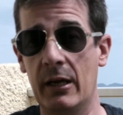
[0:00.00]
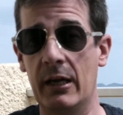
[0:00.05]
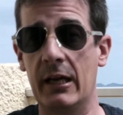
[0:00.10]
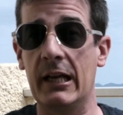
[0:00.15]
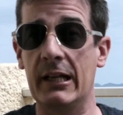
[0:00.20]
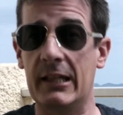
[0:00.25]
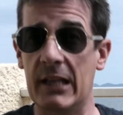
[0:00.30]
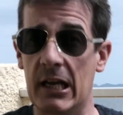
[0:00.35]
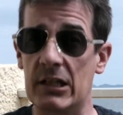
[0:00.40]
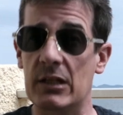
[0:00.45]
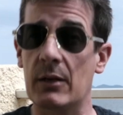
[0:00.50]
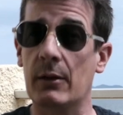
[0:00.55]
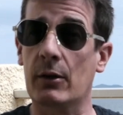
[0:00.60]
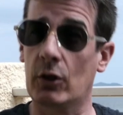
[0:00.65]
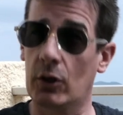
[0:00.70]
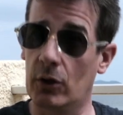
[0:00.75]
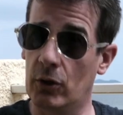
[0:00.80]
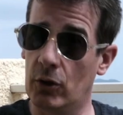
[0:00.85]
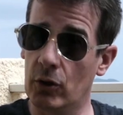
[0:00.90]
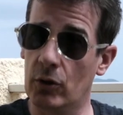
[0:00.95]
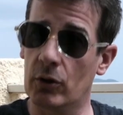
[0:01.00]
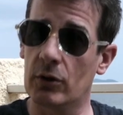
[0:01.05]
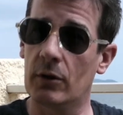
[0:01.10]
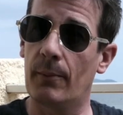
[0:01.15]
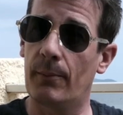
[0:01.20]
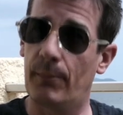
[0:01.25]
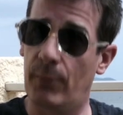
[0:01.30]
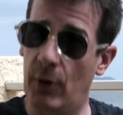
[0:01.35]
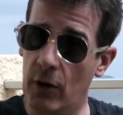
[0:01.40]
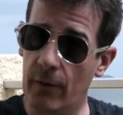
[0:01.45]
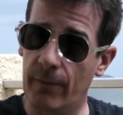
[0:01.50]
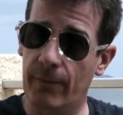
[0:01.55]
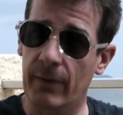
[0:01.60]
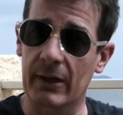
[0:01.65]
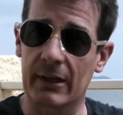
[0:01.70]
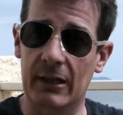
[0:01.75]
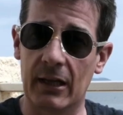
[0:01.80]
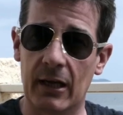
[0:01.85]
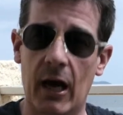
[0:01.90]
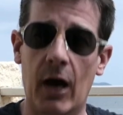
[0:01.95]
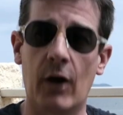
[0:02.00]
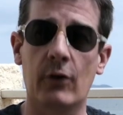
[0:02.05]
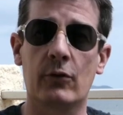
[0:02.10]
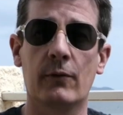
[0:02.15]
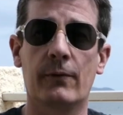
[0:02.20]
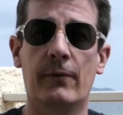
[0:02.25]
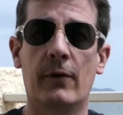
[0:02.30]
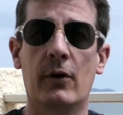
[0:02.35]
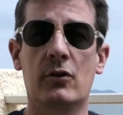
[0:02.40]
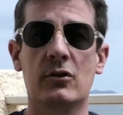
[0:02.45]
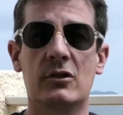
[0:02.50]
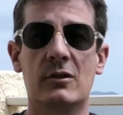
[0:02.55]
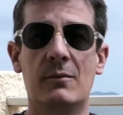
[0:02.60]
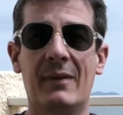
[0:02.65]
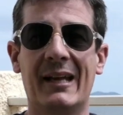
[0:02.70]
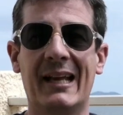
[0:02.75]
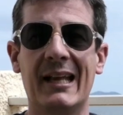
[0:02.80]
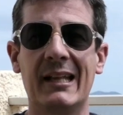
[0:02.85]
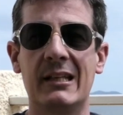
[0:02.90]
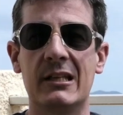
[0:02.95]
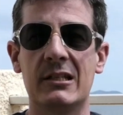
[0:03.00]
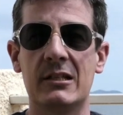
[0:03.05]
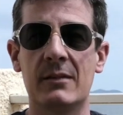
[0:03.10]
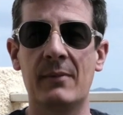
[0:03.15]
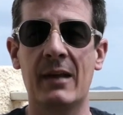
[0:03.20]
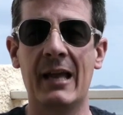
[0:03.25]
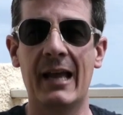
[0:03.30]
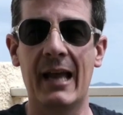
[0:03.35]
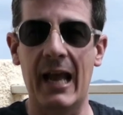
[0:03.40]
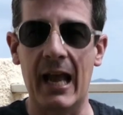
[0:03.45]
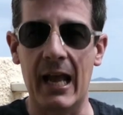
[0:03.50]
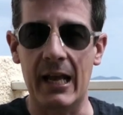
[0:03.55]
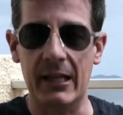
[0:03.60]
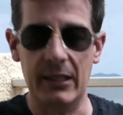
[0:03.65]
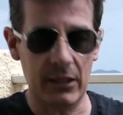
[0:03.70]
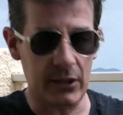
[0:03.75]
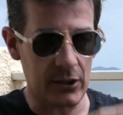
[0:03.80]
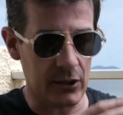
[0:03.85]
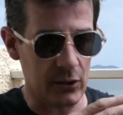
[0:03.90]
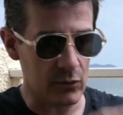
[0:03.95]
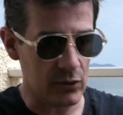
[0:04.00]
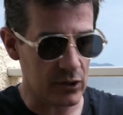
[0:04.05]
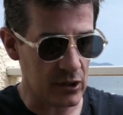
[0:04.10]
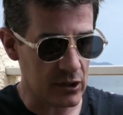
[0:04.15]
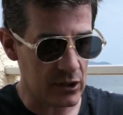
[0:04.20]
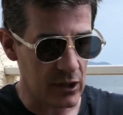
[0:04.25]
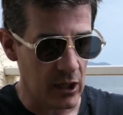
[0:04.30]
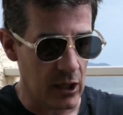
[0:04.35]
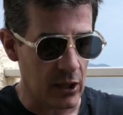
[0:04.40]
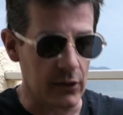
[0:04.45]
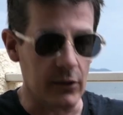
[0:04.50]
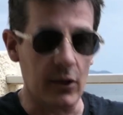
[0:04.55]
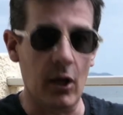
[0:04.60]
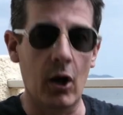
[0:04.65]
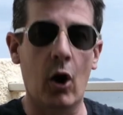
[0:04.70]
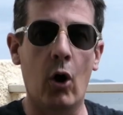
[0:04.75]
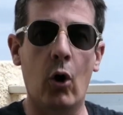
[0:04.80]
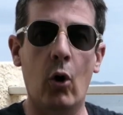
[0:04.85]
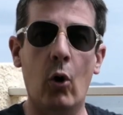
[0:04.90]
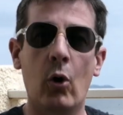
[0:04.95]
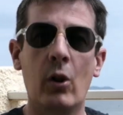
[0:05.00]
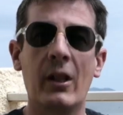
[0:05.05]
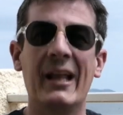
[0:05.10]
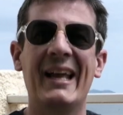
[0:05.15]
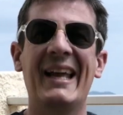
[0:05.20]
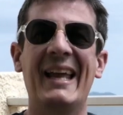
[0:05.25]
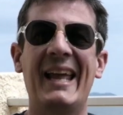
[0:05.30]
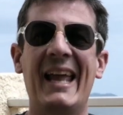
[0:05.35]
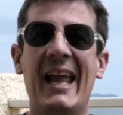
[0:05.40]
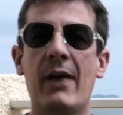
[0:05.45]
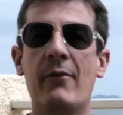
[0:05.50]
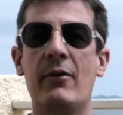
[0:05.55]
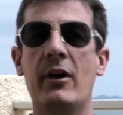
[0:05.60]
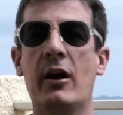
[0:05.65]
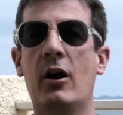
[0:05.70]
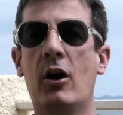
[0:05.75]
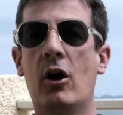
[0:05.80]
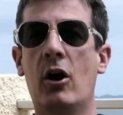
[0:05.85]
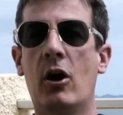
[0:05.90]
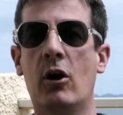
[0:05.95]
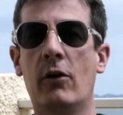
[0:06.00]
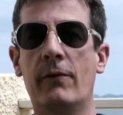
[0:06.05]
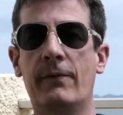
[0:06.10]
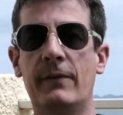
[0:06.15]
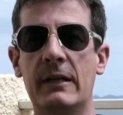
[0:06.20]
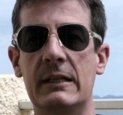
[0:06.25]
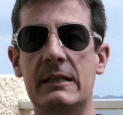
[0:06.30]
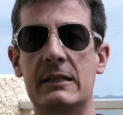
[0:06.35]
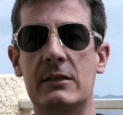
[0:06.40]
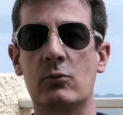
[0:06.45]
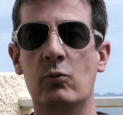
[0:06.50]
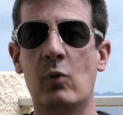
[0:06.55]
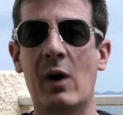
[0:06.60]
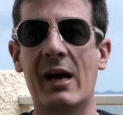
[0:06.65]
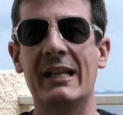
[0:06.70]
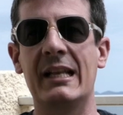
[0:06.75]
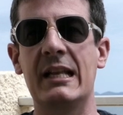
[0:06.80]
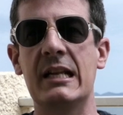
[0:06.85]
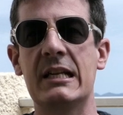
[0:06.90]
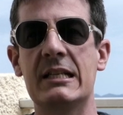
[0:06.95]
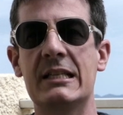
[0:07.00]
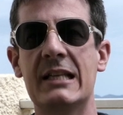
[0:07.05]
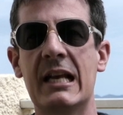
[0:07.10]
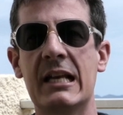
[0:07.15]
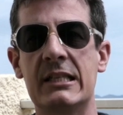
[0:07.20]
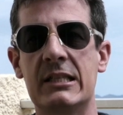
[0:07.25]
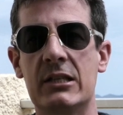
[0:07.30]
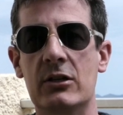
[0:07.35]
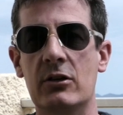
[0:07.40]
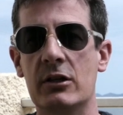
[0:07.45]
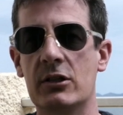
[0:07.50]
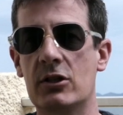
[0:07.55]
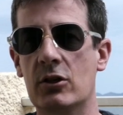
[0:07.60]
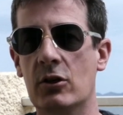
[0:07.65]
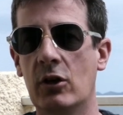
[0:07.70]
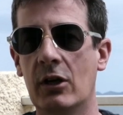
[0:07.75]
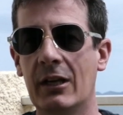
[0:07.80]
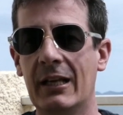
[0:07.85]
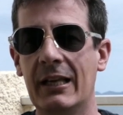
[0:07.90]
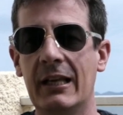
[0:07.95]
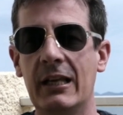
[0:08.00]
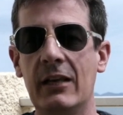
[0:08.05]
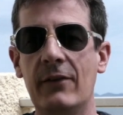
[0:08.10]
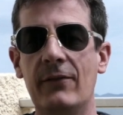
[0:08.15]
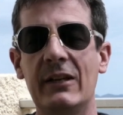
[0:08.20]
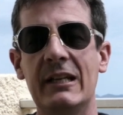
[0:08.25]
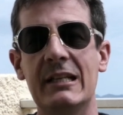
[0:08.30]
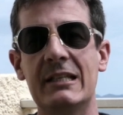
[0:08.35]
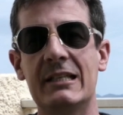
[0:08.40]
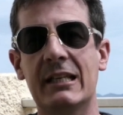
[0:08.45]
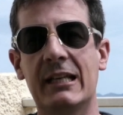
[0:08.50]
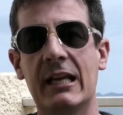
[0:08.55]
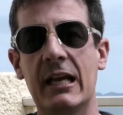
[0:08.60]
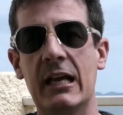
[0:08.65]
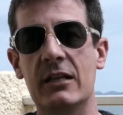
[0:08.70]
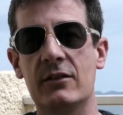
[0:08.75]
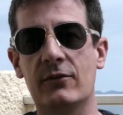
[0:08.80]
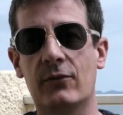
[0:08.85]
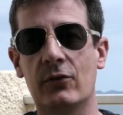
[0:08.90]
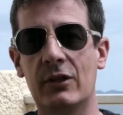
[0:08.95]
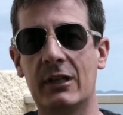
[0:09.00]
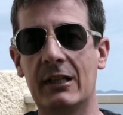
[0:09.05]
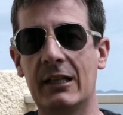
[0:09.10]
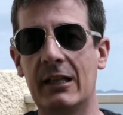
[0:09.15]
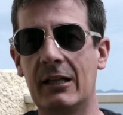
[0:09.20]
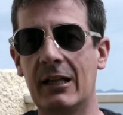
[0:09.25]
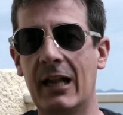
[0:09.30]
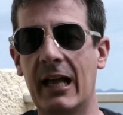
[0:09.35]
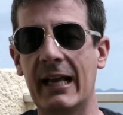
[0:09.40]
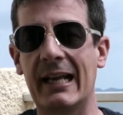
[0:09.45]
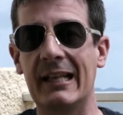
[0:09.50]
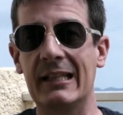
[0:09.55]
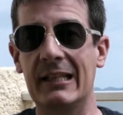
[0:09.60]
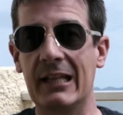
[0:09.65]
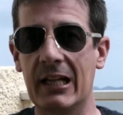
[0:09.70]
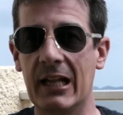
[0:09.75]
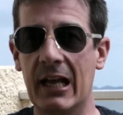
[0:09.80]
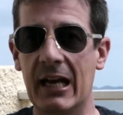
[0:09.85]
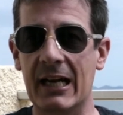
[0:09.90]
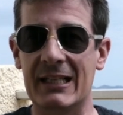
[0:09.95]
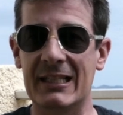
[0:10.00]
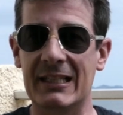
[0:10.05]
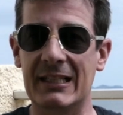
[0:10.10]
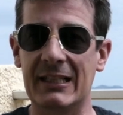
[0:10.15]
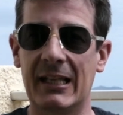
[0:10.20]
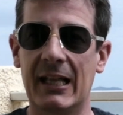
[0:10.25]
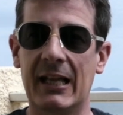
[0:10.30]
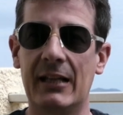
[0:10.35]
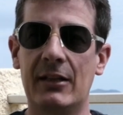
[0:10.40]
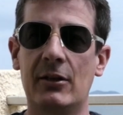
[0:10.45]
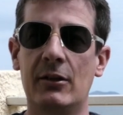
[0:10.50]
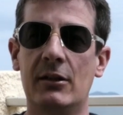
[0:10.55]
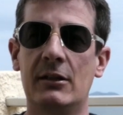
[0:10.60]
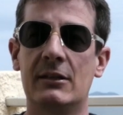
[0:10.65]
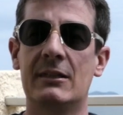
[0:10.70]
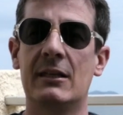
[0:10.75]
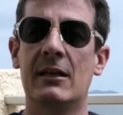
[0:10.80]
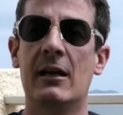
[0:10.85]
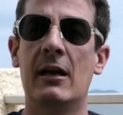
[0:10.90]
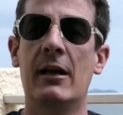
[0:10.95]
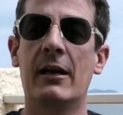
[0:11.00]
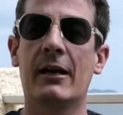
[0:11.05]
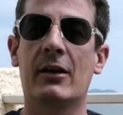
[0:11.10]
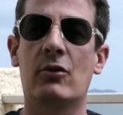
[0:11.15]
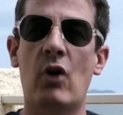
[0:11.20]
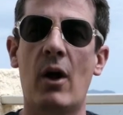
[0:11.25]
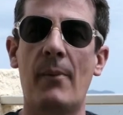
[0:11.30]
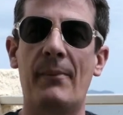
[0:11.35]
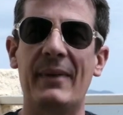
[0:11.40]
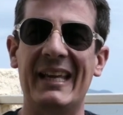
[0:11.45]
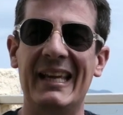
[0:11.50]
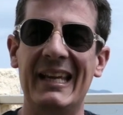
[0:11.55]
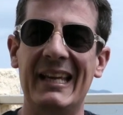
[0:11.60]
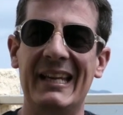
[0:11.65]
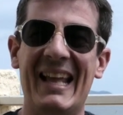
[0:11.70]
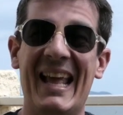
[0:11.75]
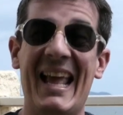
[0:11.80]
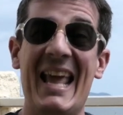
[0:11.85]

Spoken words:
It has a good, perfect autofocusing mechanism, and it uses the whole area of its 1-inch sensor. And so if it is the case for the Leica D-Lux that is cropping in